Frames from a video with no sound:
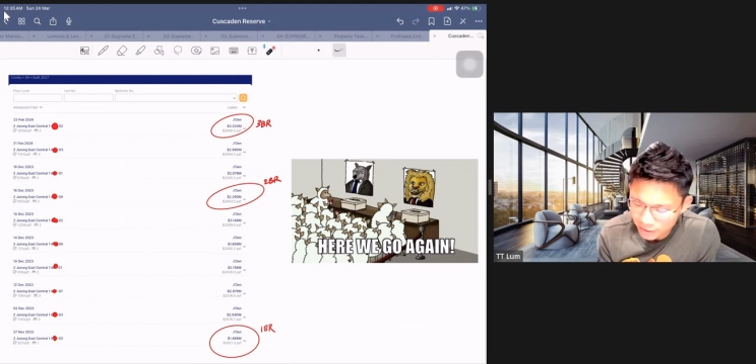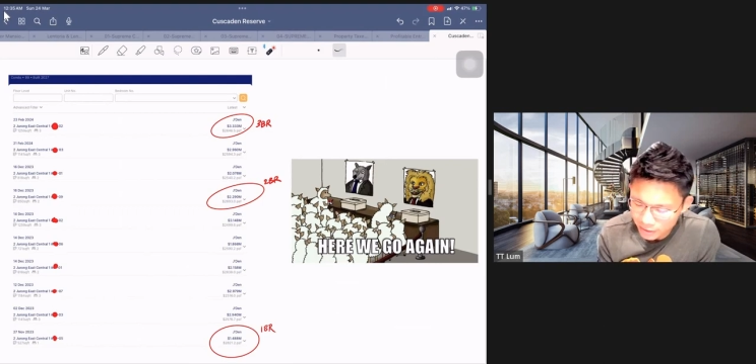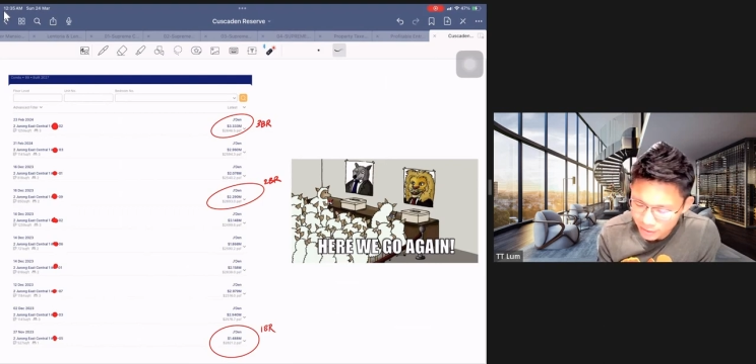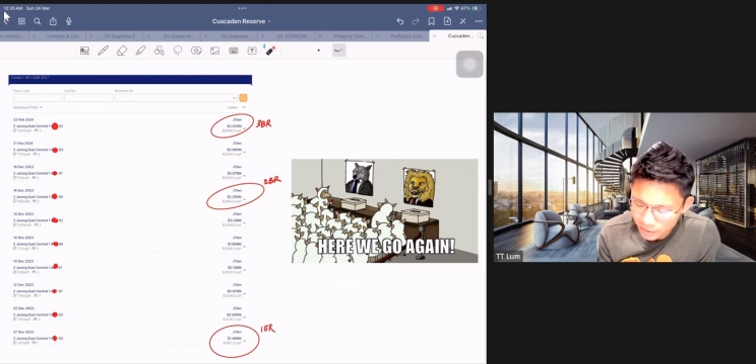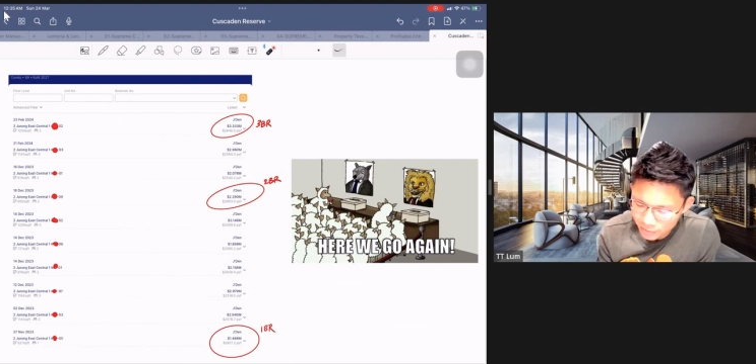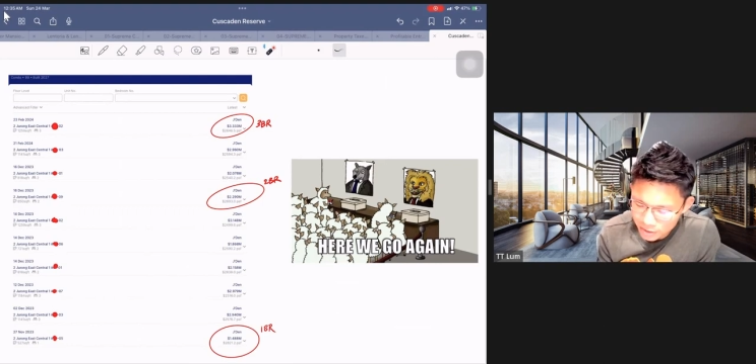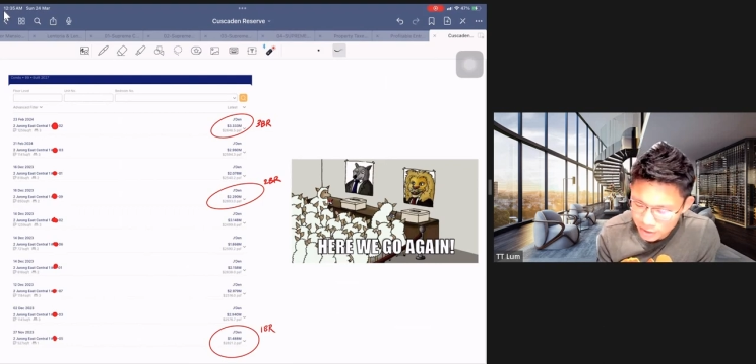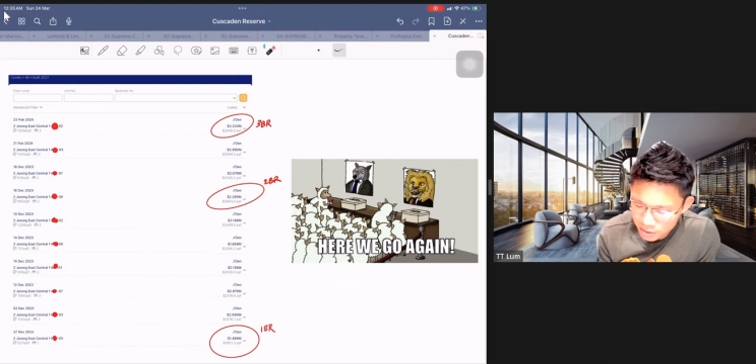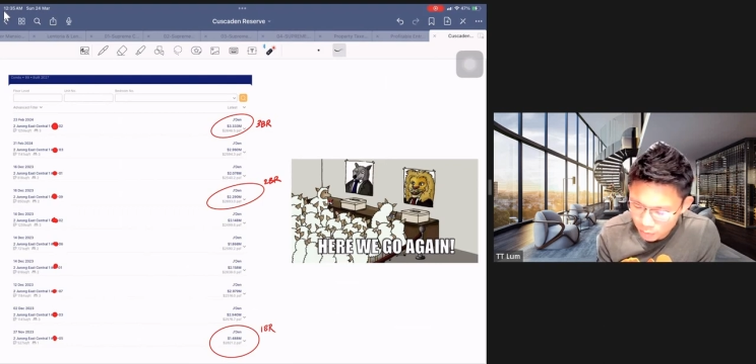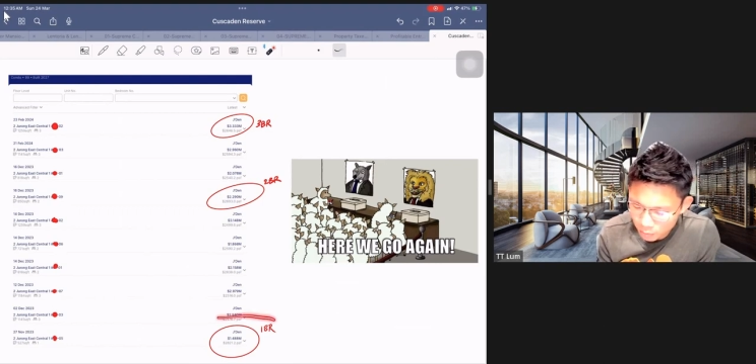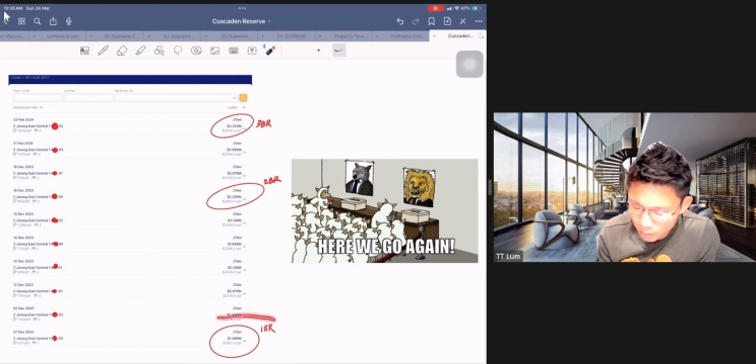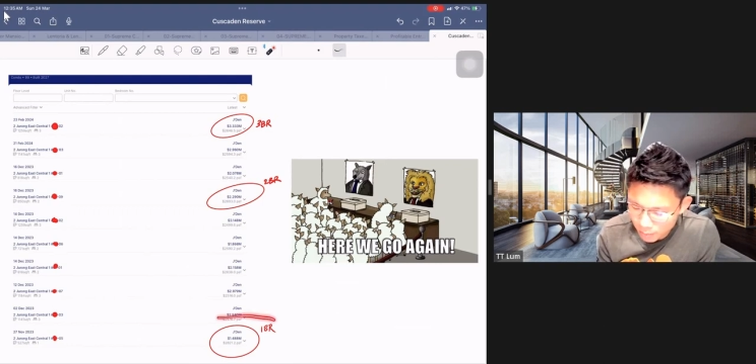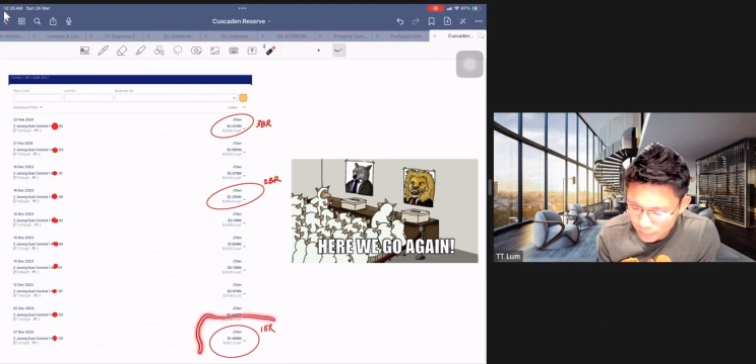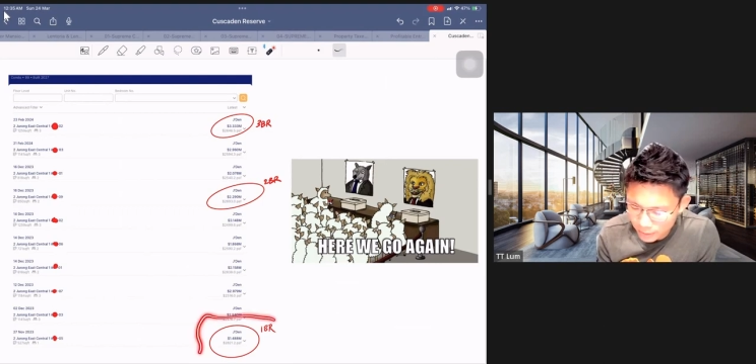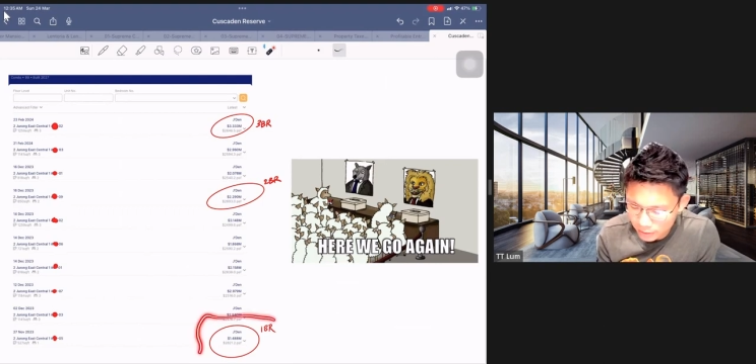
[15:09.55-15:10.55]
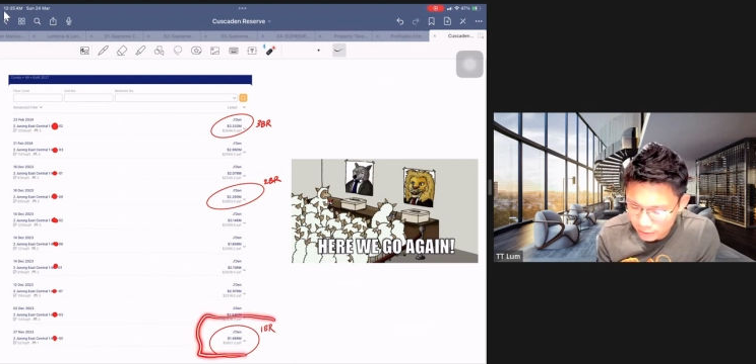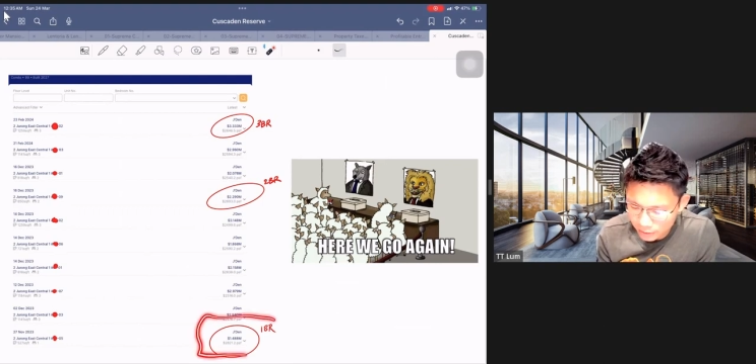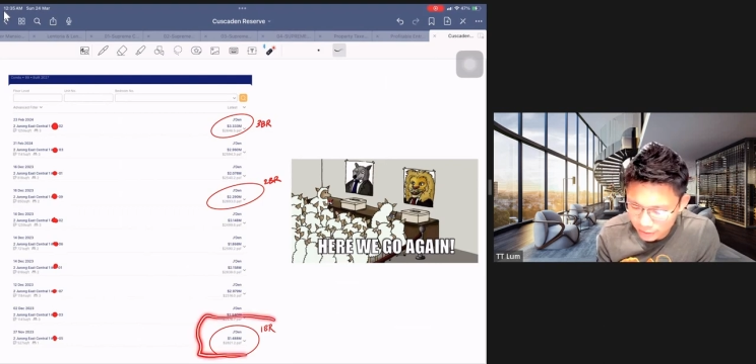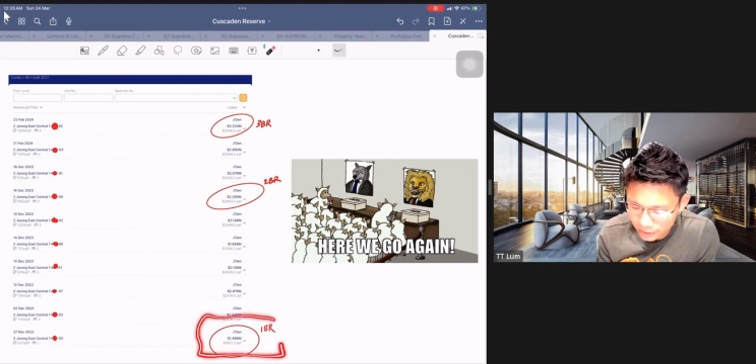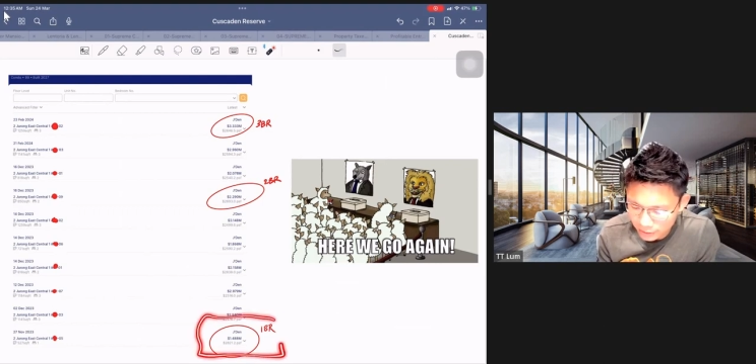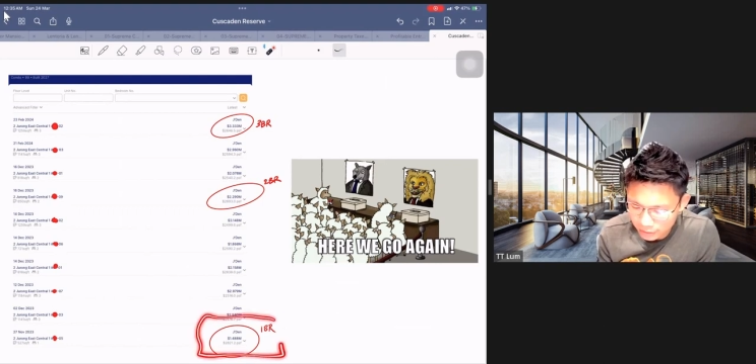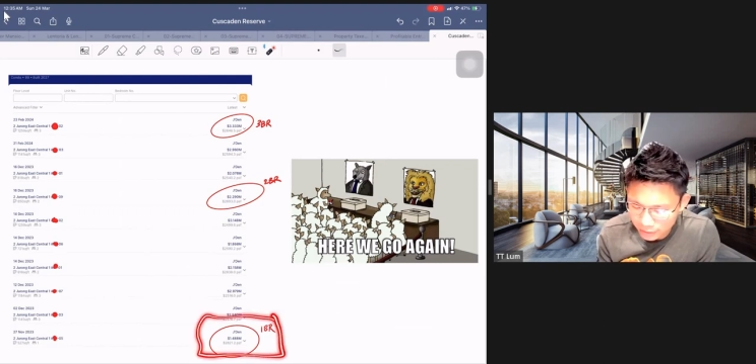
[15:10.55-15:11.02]
This is a one beta
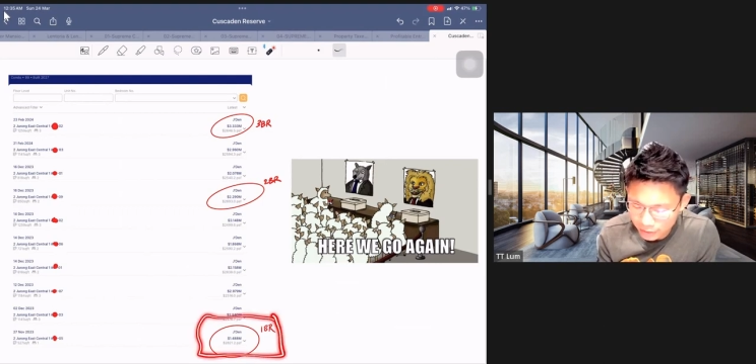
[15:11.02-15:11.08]
hitting